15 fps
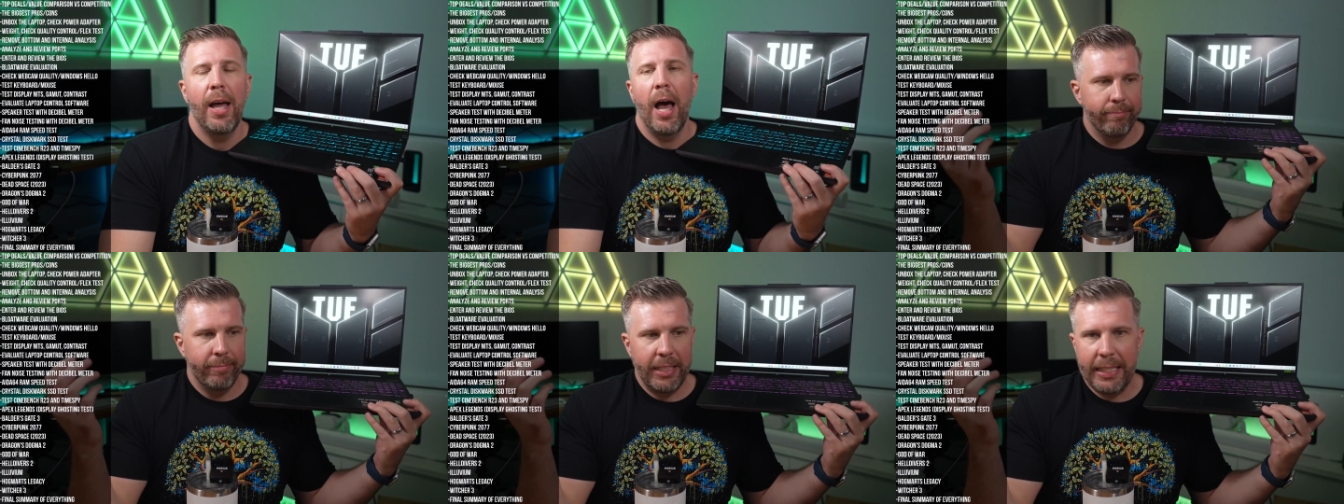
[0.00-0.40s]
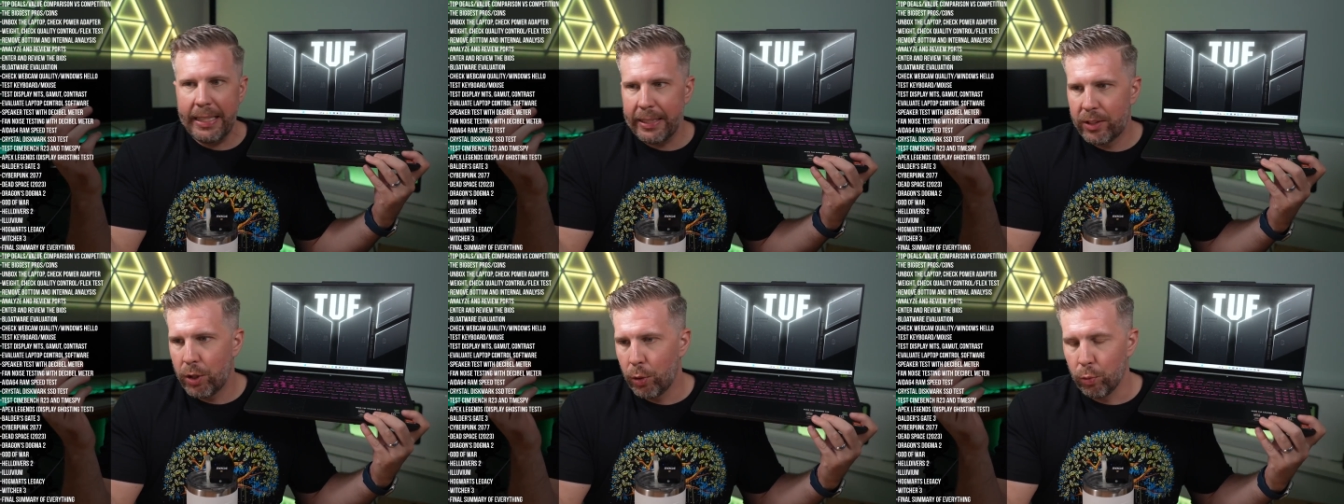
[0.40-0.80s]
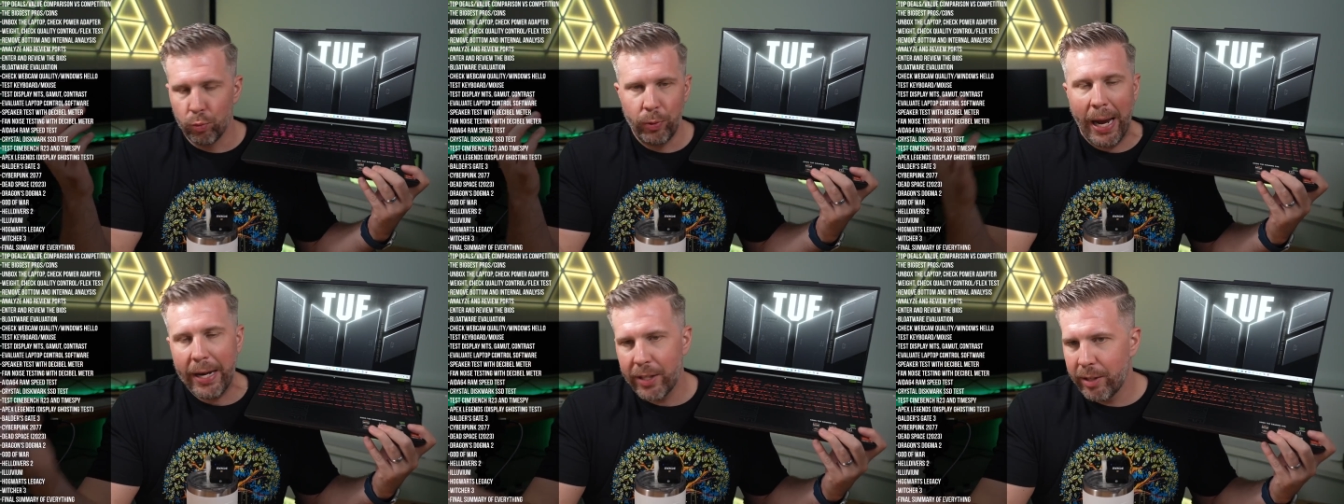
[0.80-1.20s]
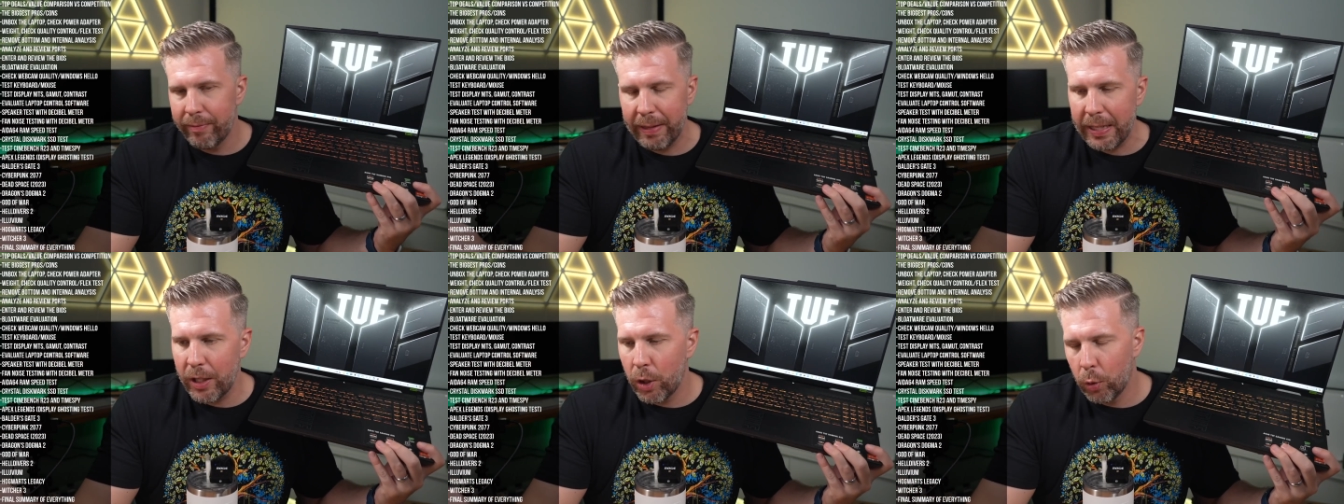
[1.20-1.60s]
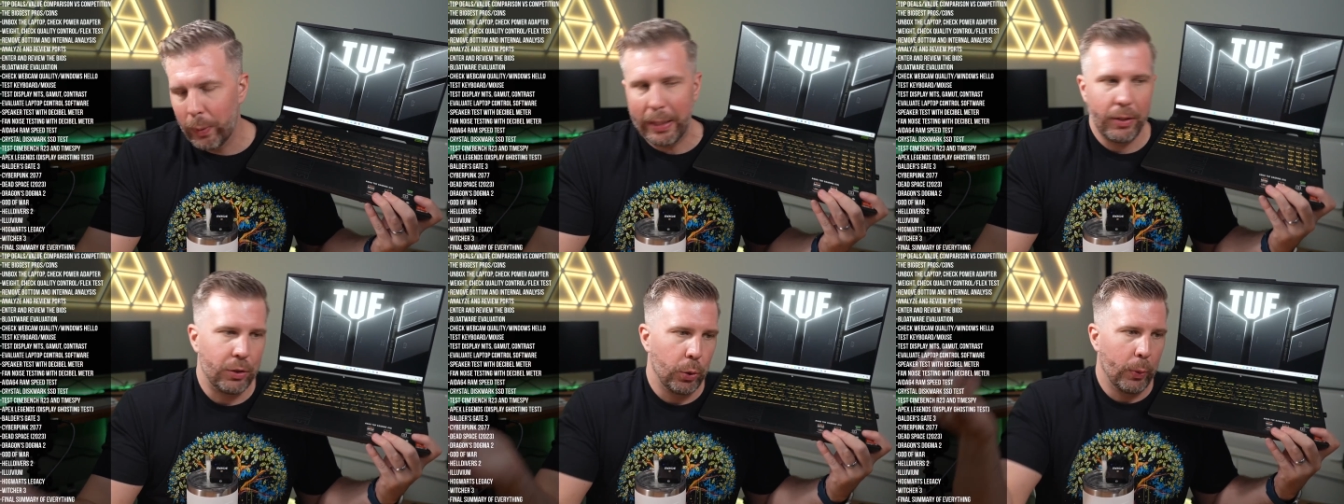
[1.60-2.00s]
needing to render video
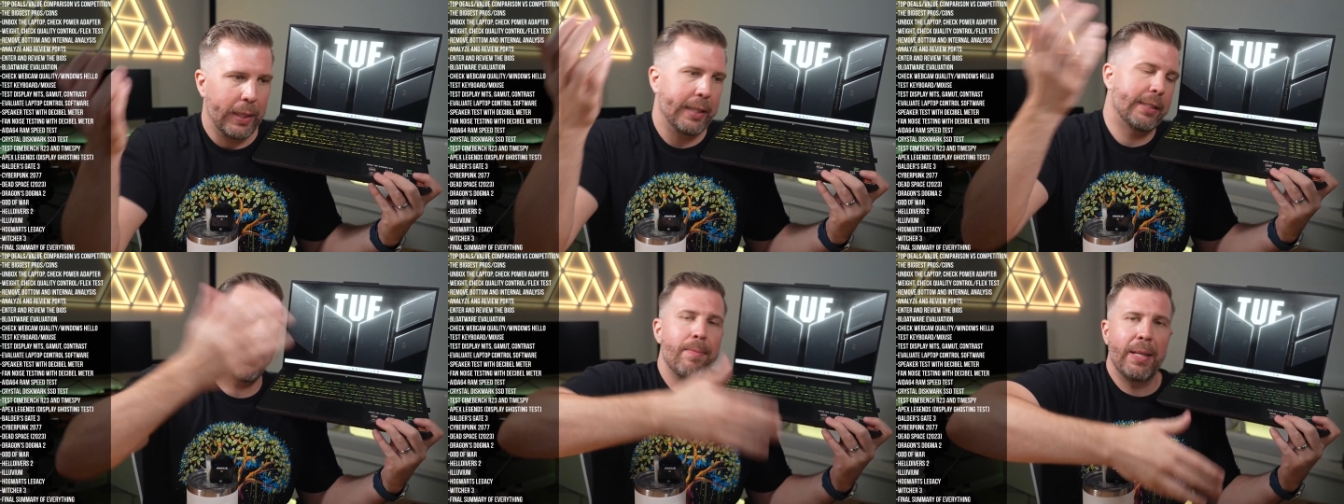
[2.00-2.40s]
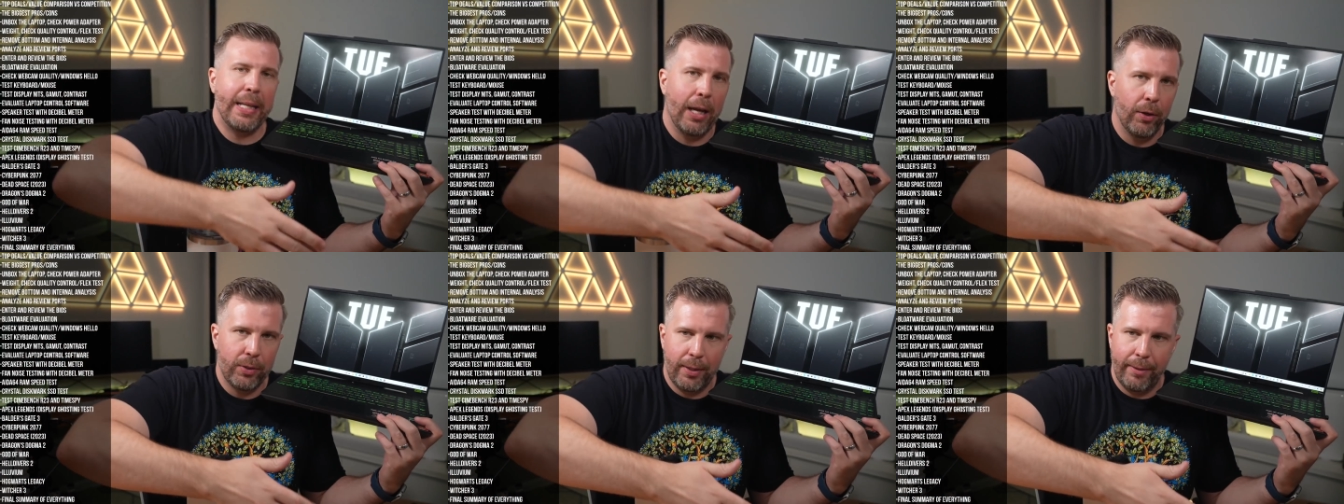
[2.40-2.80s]
while doing something else in